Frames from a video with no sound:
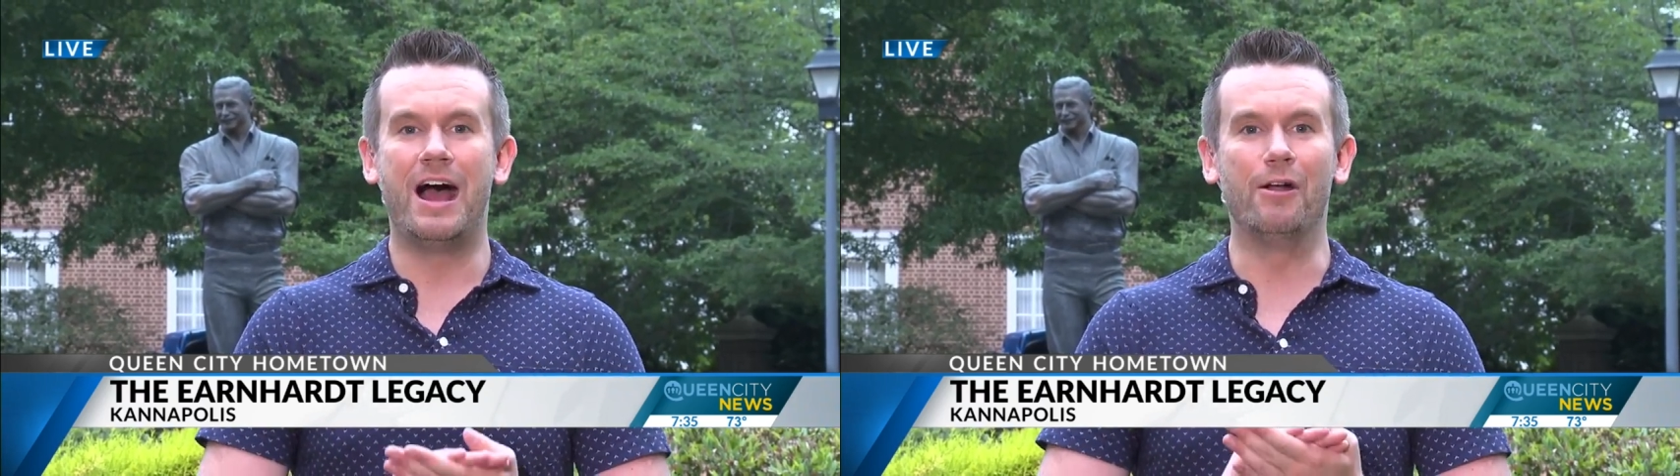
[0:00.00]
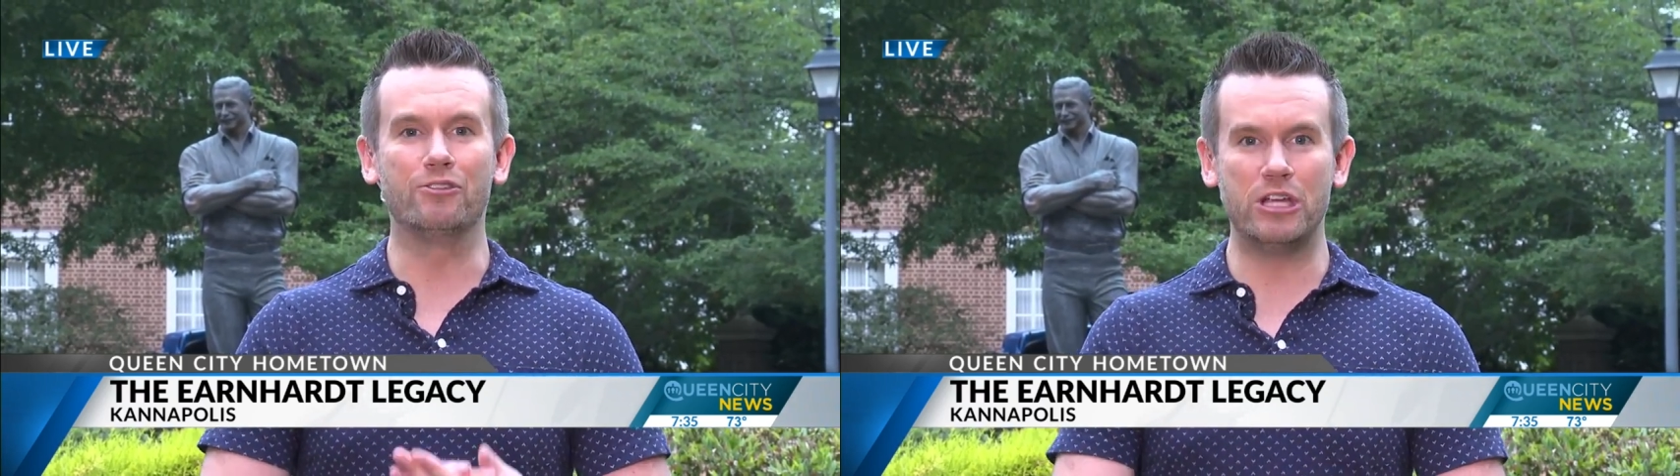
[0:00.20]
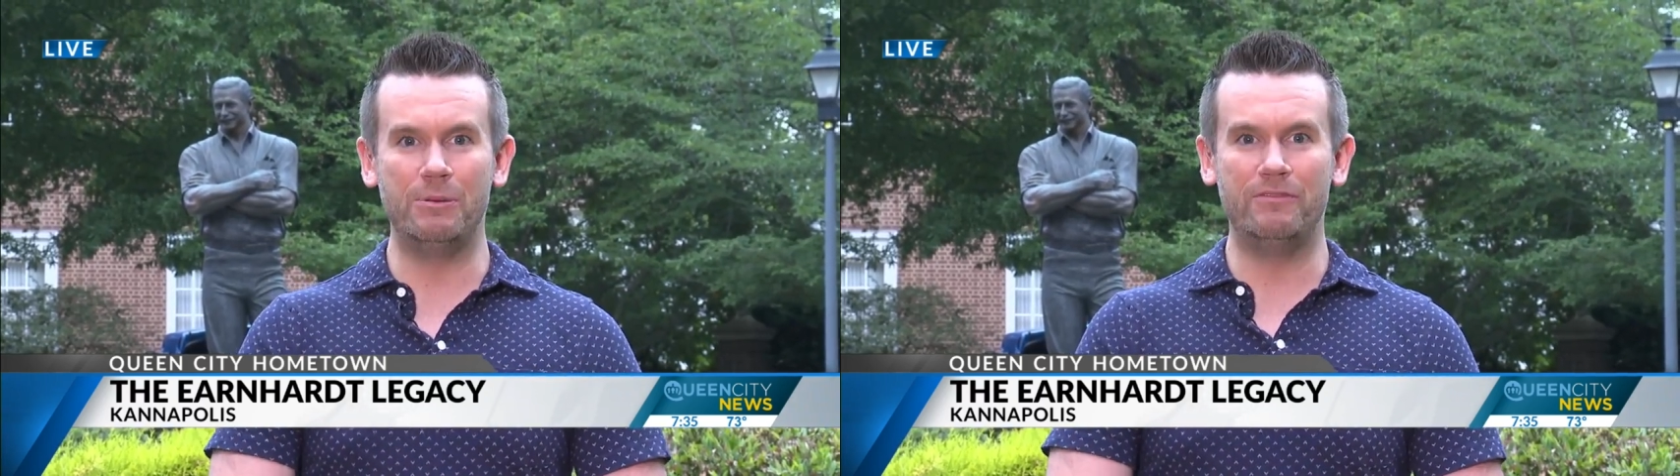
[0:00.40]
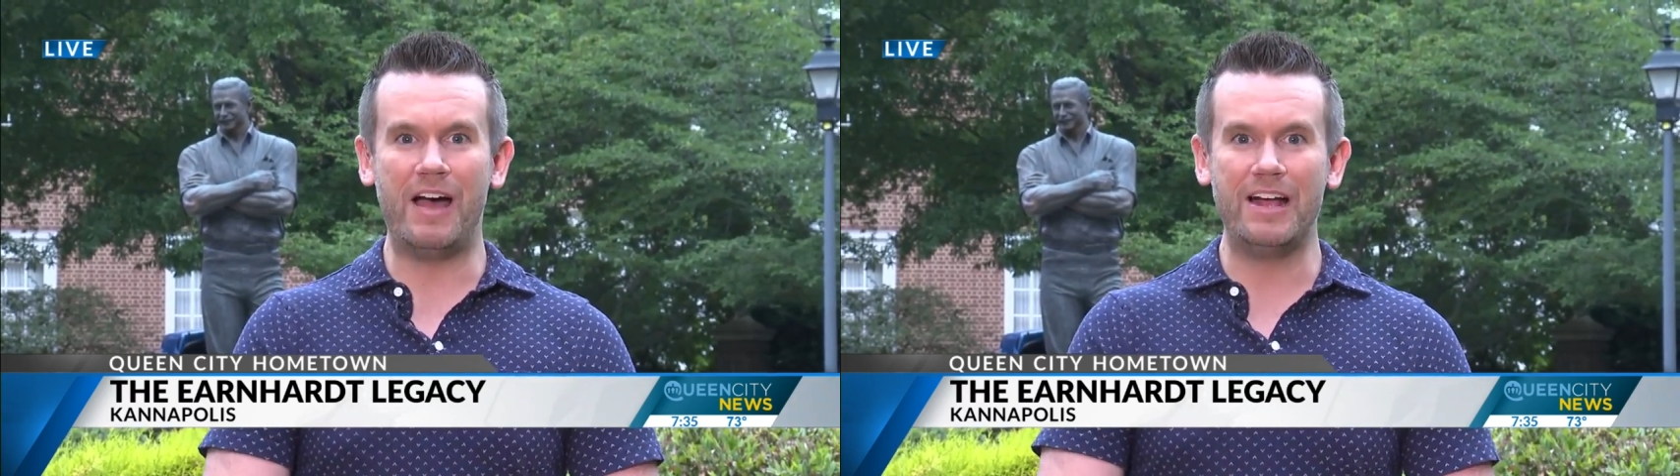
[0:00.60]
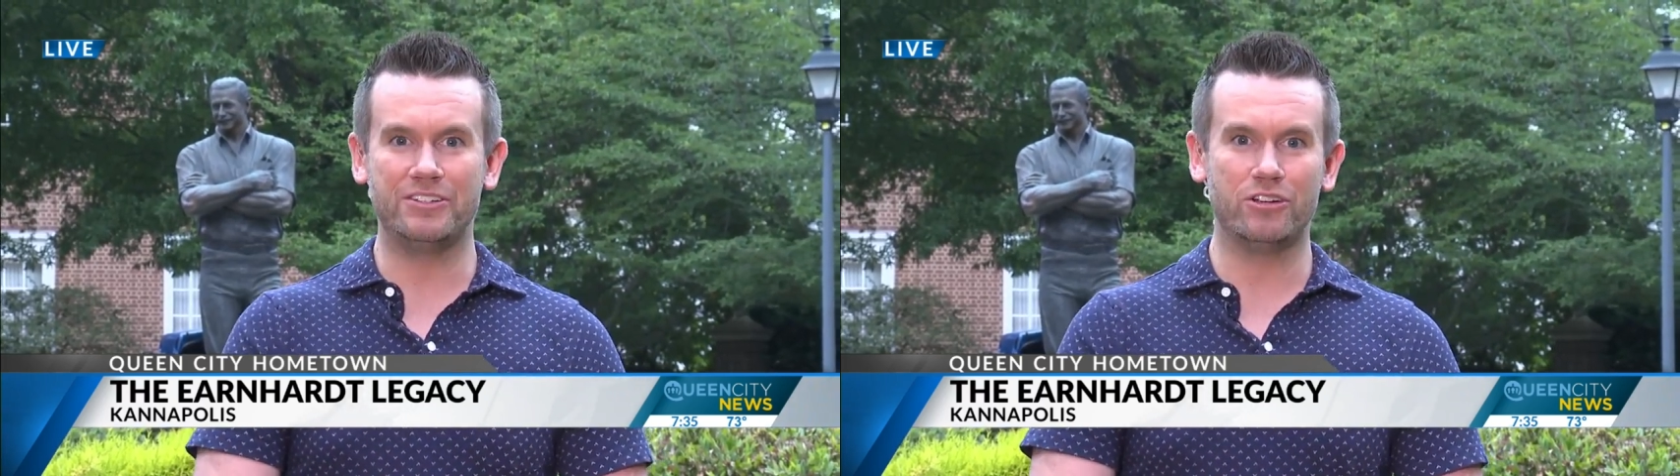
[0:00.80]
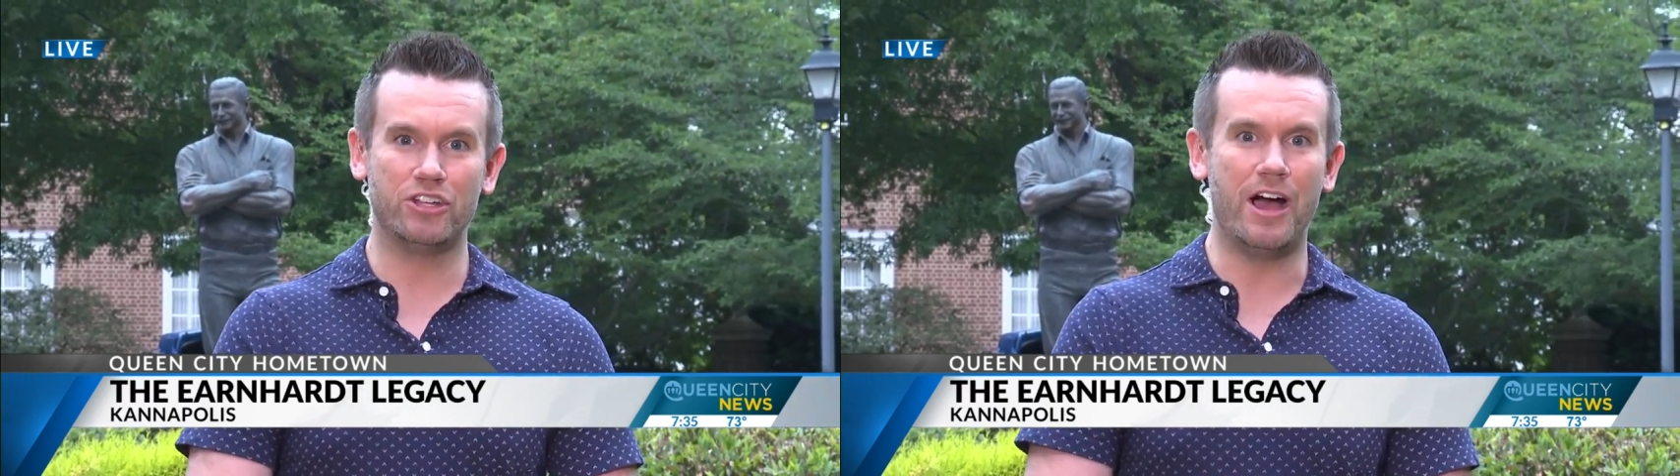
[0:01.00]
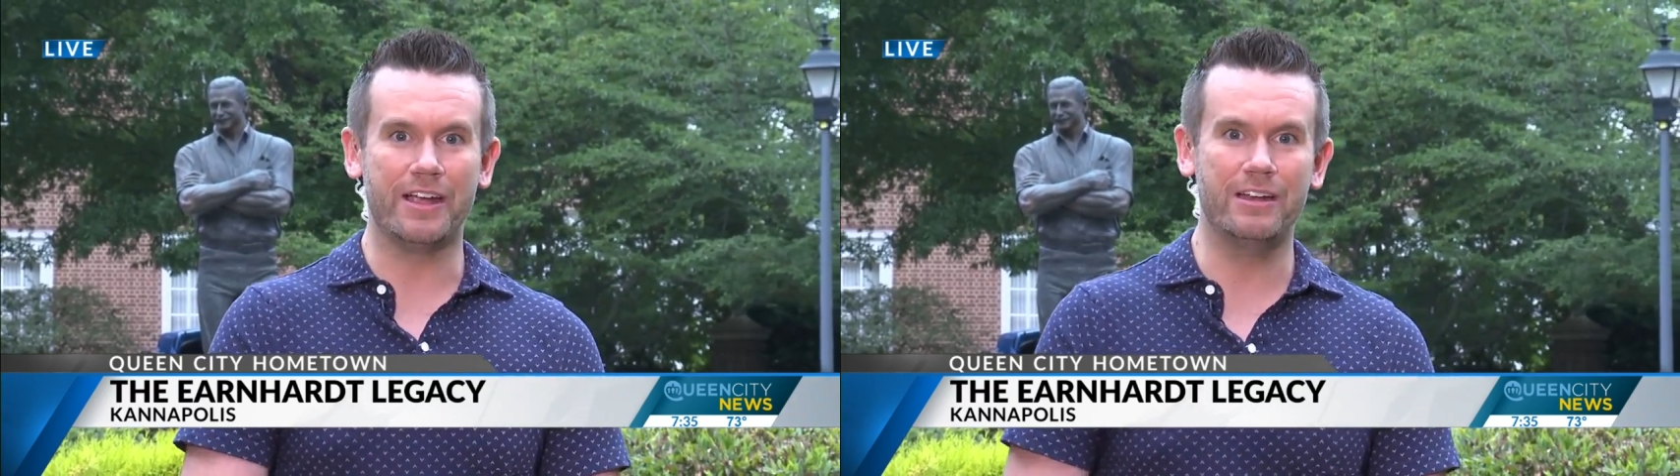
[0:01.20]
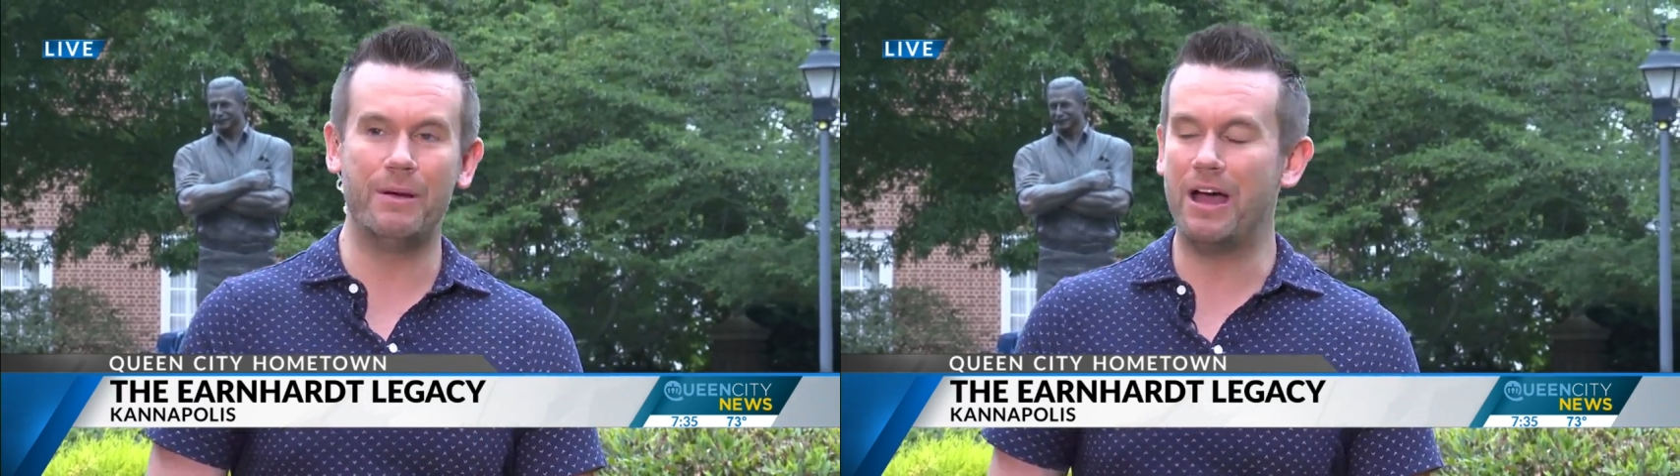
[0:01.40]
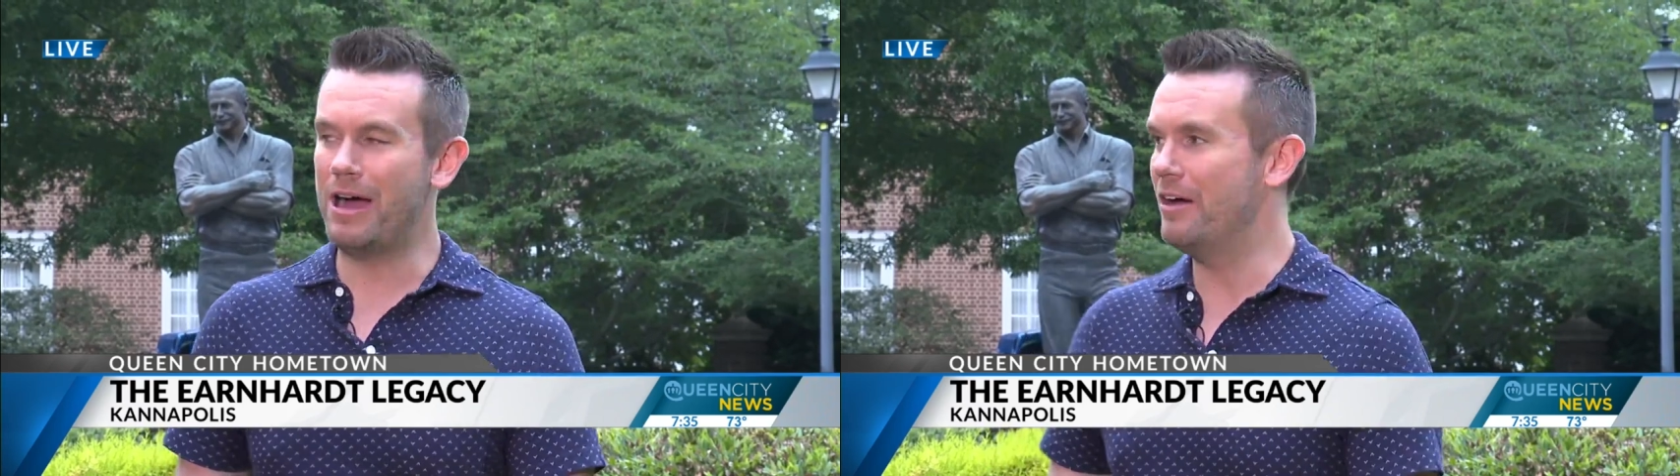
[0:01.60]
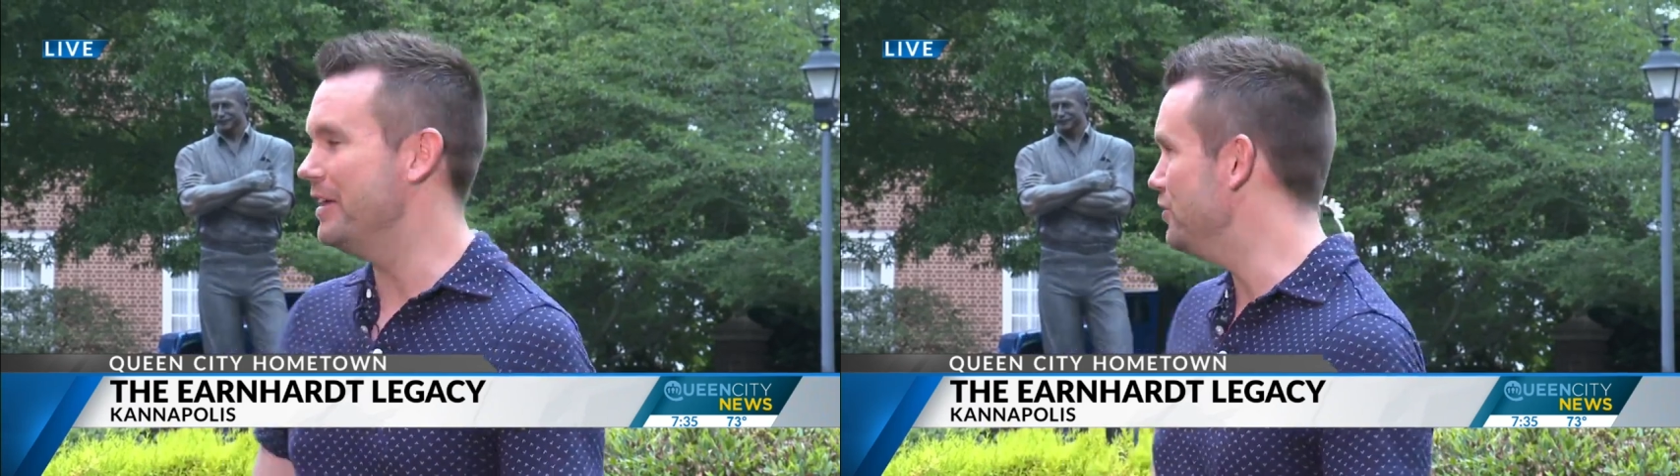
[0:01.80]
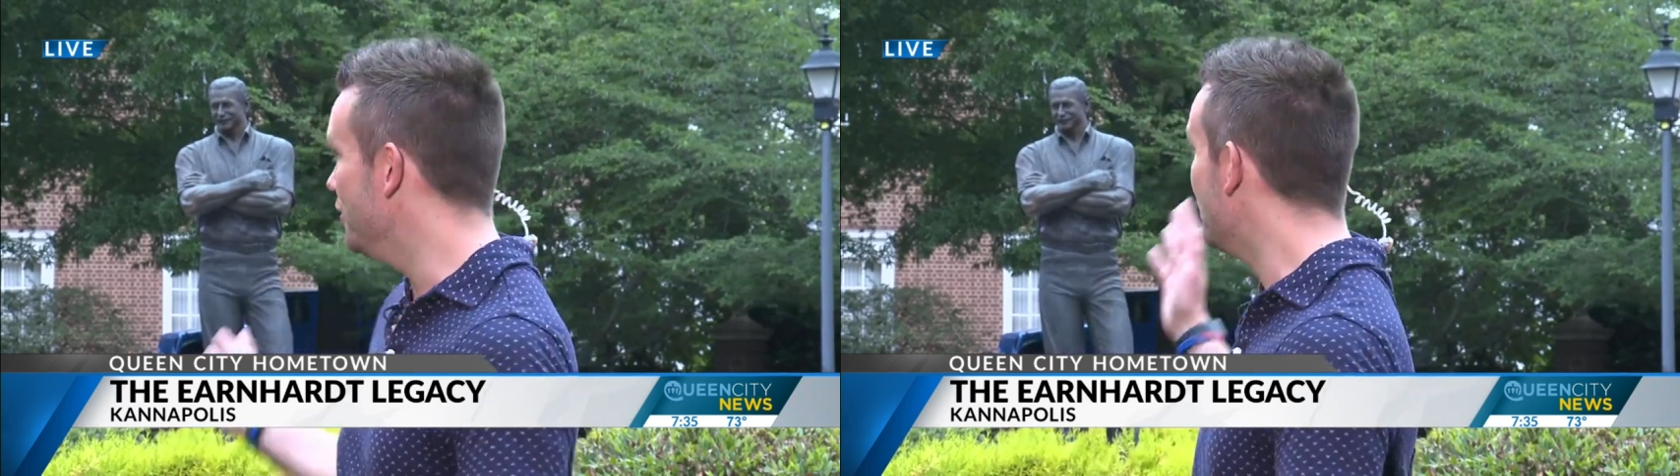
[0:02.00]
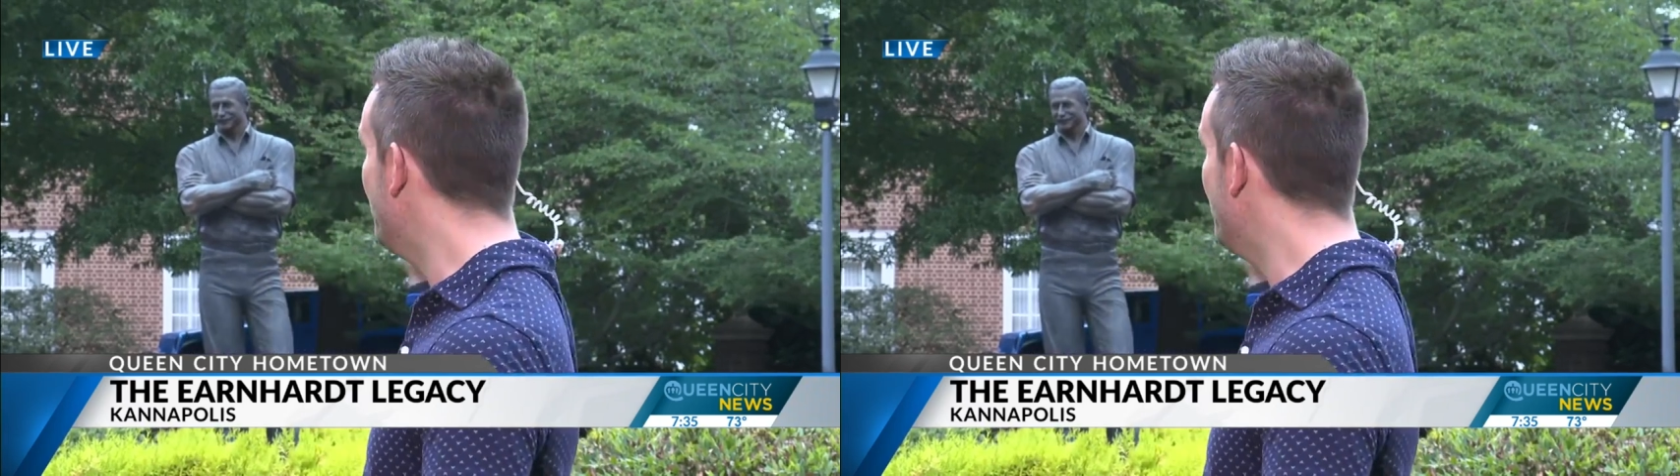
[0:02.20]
on TripAdvisor talking about how they took